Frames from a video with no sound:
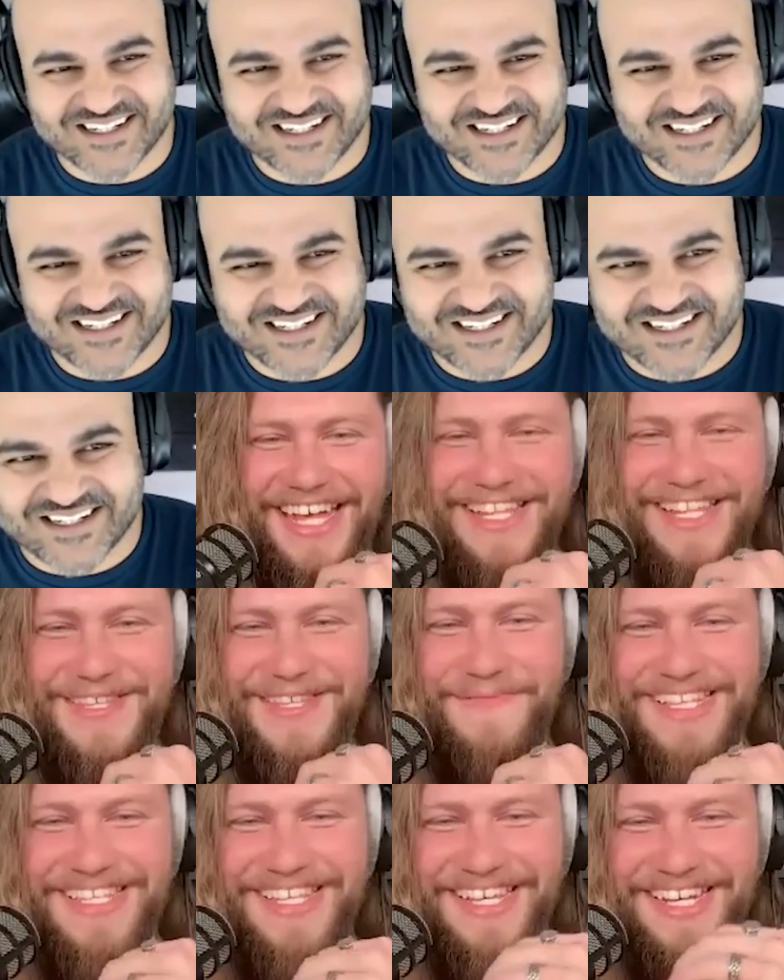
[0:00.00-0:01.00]
Yeah, it's
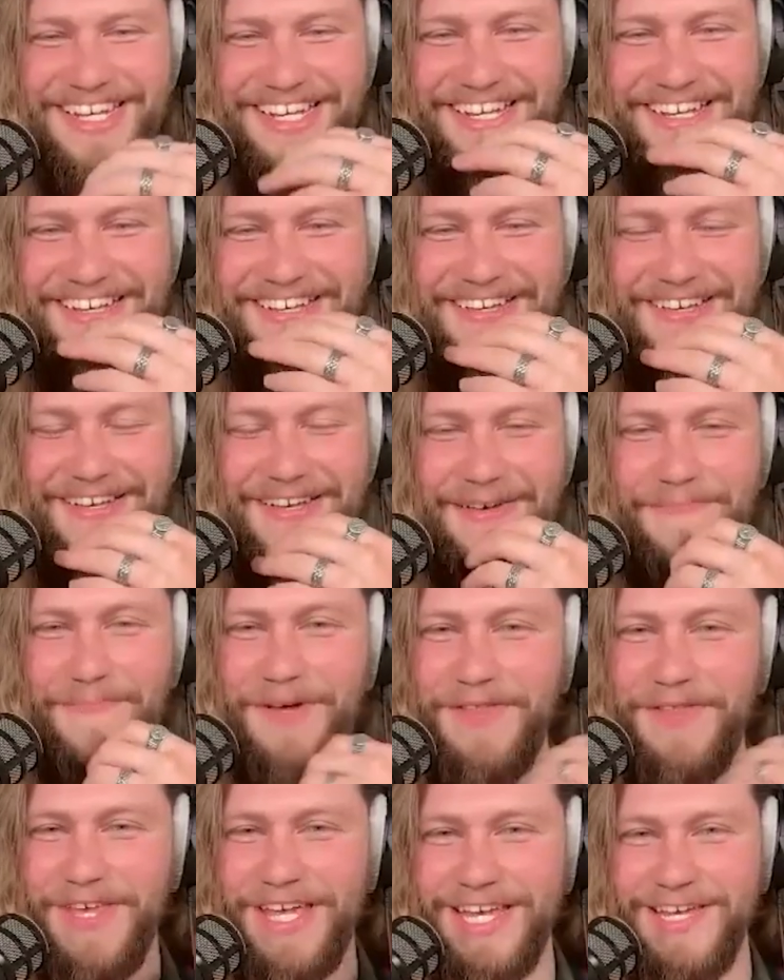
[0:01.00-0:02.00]
amazing.
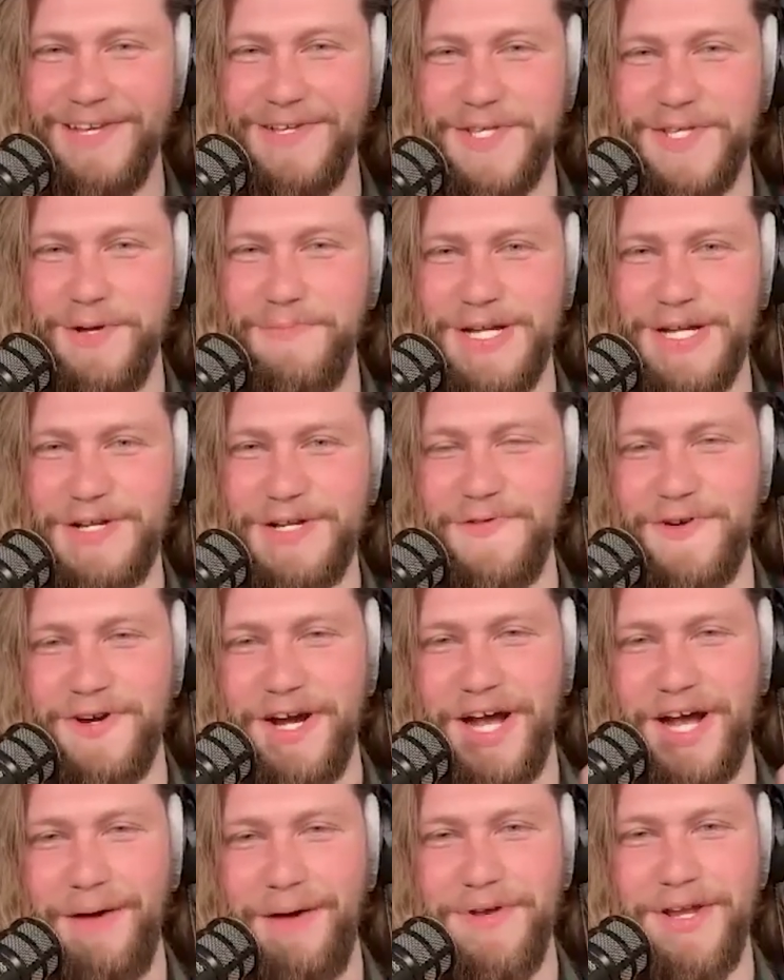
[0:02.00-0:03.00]
But thank you so much for
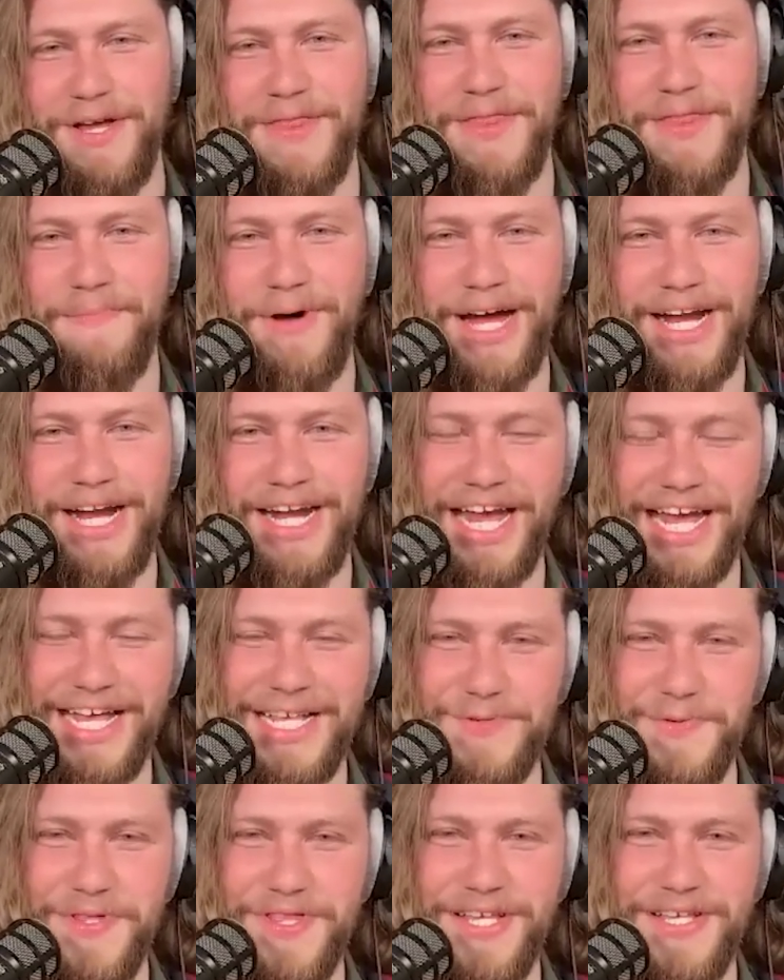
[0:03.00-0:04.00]
hopping on the
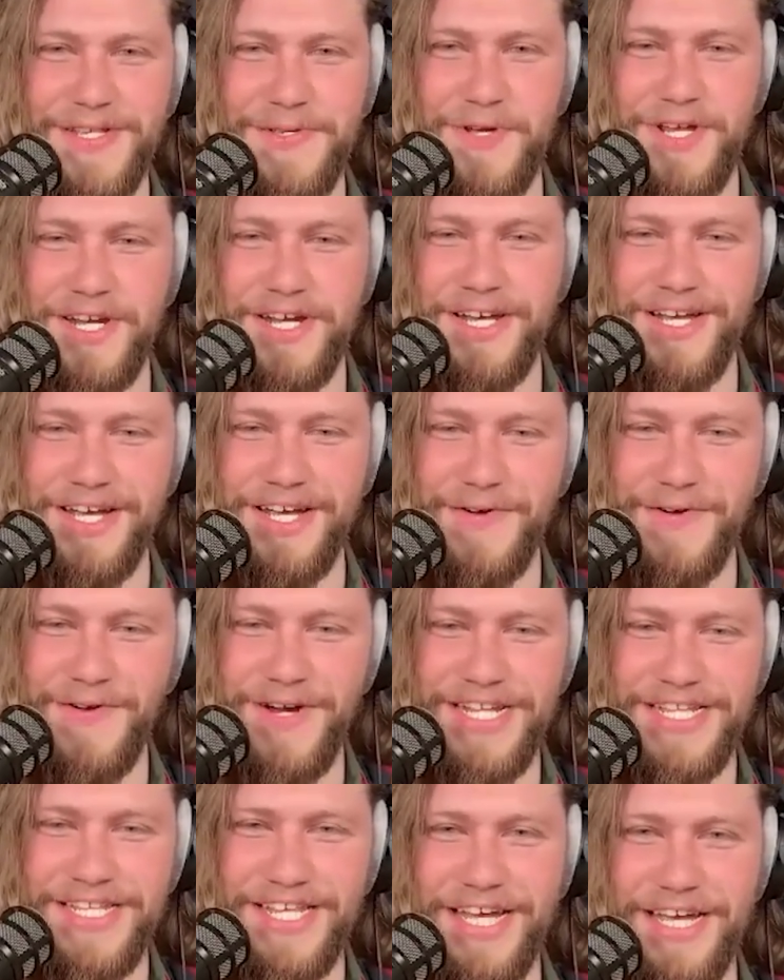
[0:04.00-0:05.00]
podcast with us. We had a
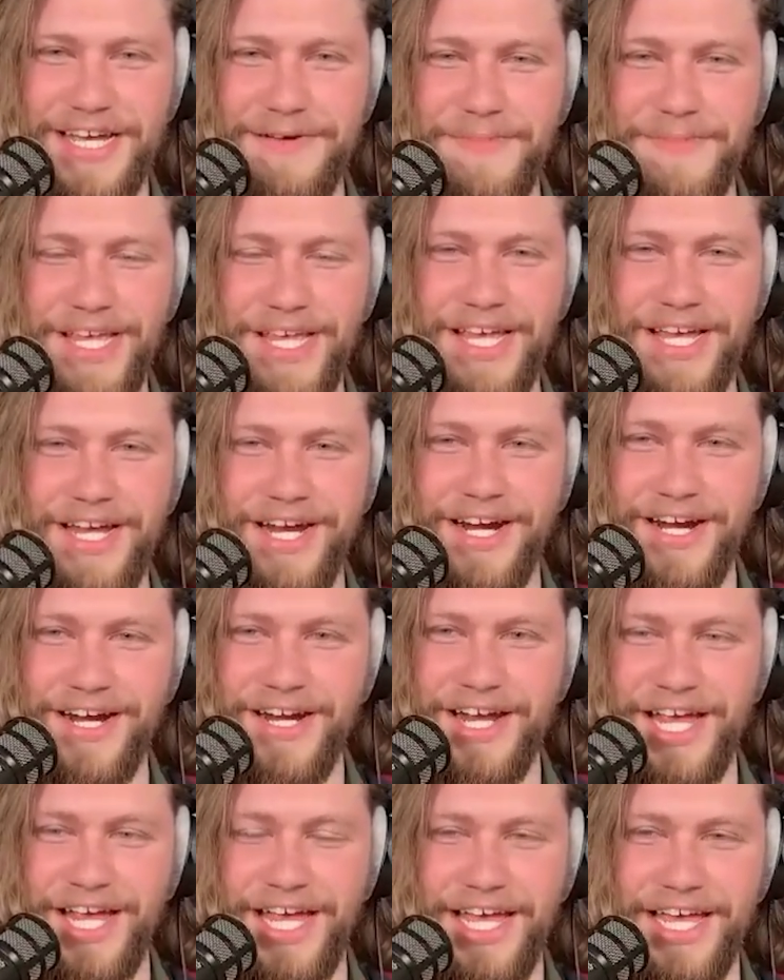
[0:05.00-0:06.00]
great time here,
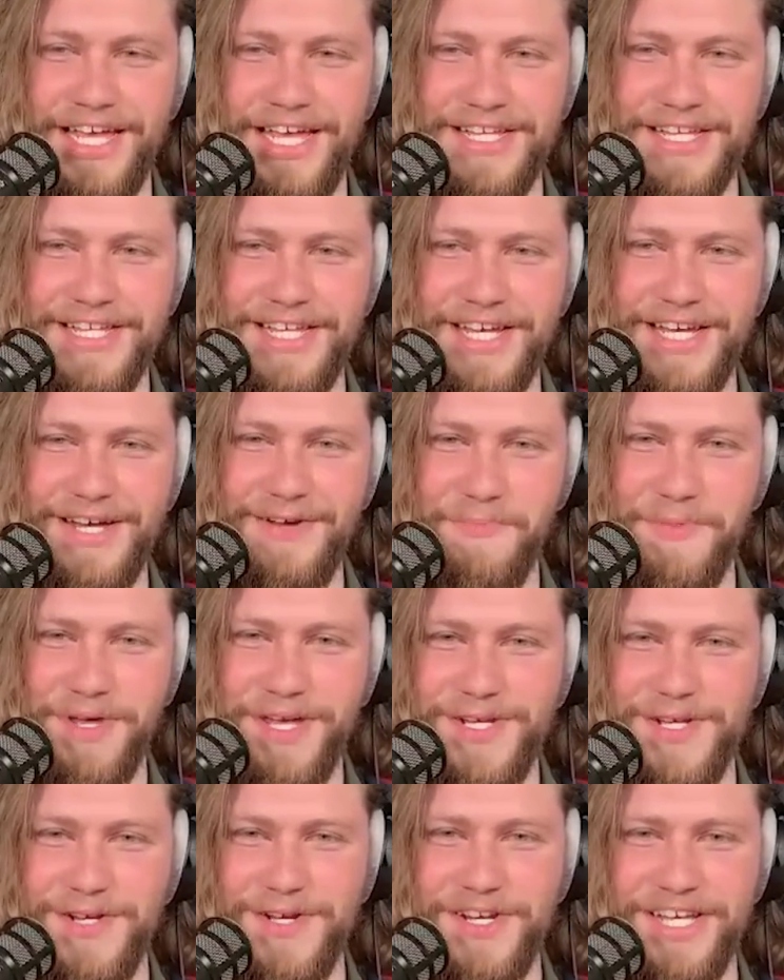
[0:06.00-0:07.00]
and we'll make
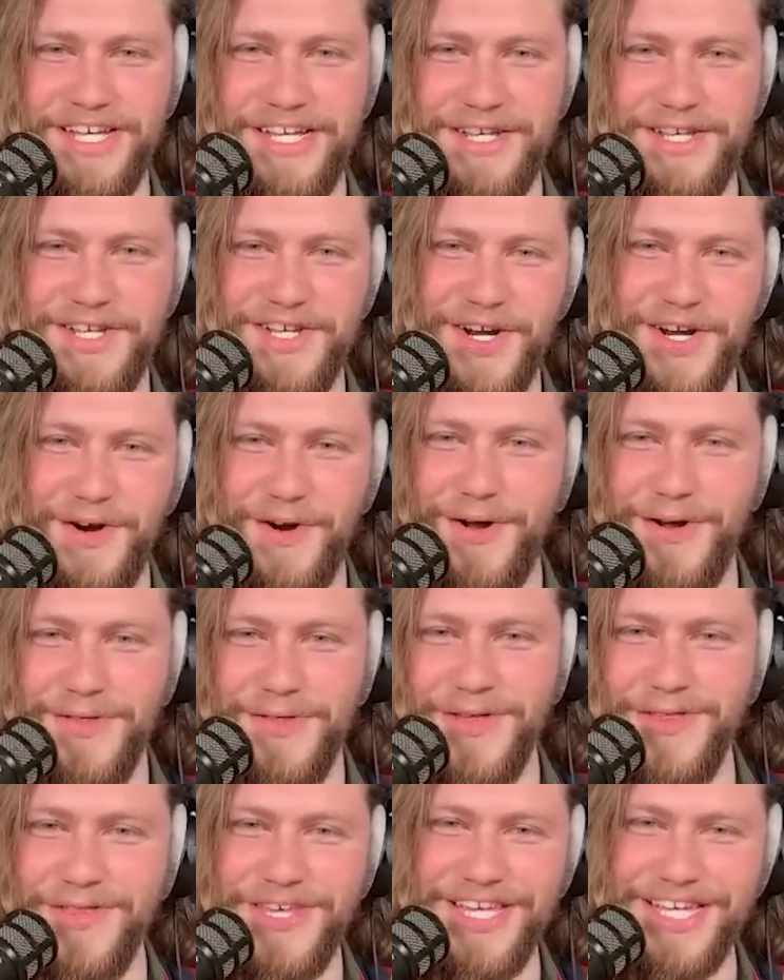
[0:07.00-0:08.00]
sure to share all
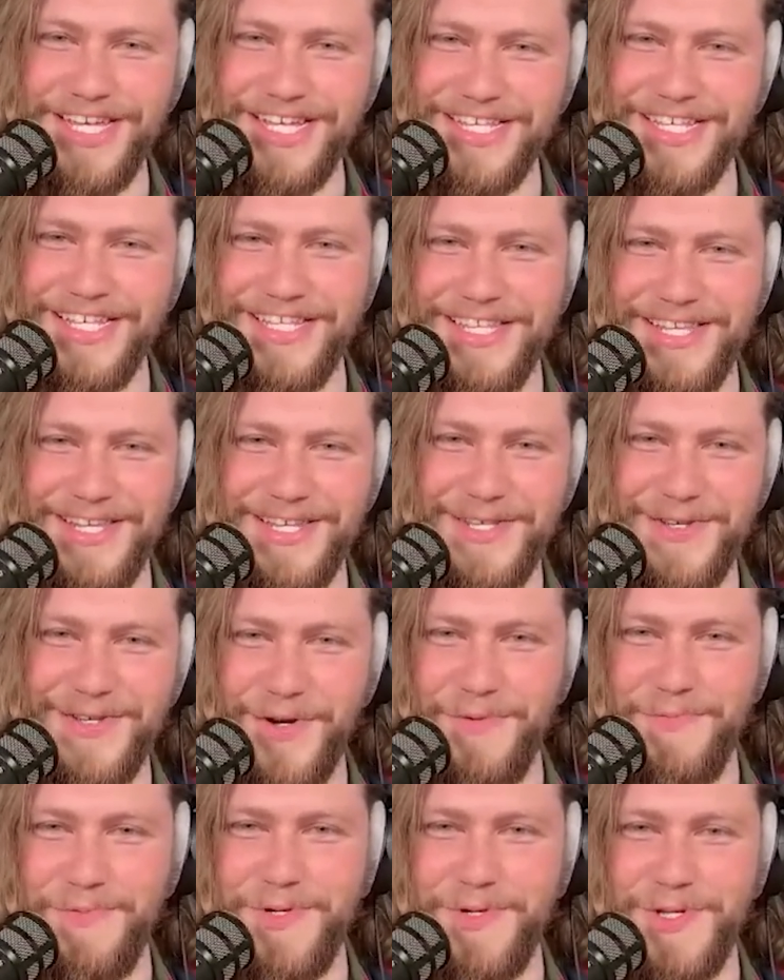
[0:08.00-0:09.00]
the things in the
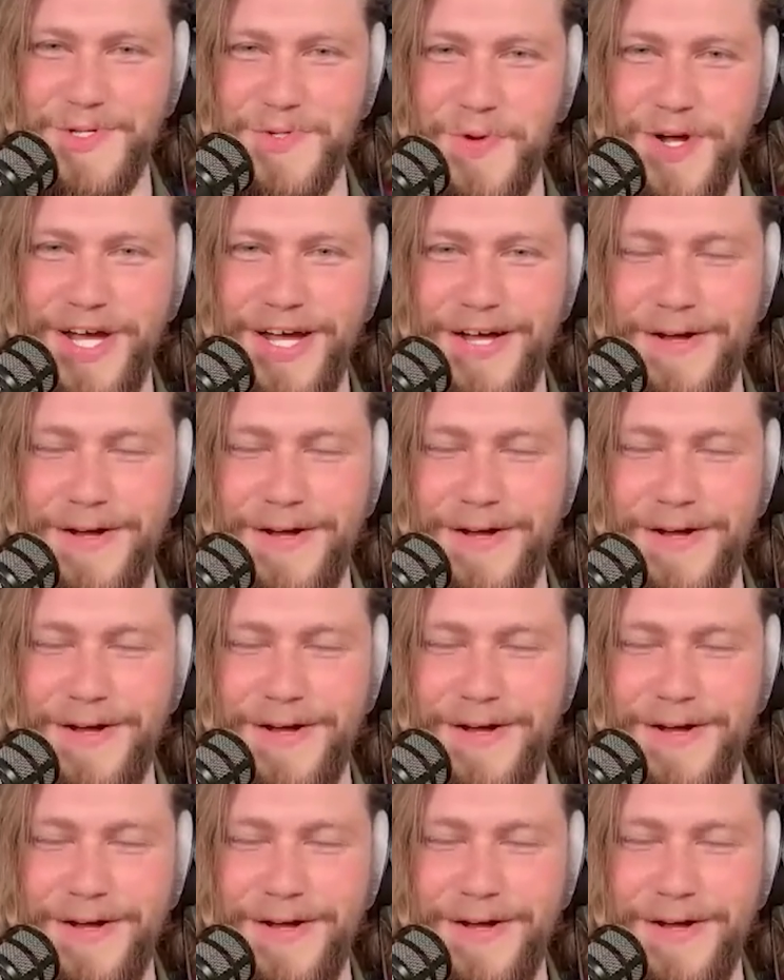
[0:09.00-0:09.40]
description as well.